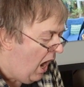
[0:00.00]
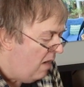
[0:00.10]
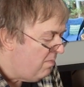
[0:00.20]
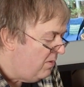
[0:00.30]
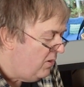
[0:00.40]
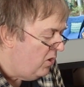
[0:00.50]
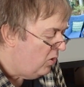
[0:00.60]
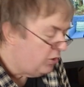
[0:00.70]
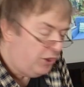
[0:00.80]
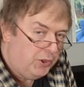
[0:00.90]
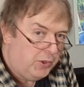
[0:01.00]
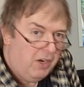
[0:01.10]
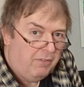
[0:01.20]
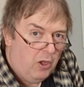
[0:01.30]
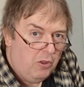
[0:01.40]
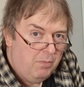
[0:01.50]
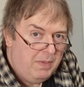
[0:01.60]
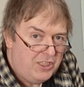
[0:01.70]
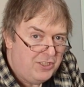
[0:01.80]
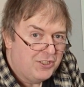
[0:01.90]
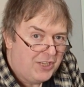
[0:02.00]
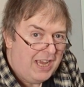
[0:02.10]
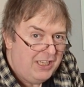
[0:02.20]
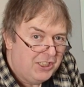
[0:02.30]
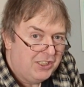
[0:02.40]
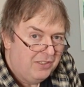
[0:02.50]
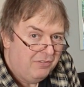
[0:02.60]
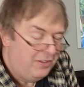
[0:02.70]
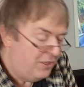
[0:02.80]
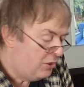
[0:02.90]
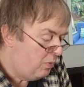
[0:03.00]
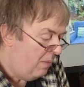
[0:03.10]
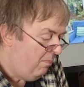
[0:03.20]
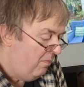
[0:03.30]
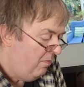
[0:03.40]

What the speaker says: I'm not sure I've got the business case for this one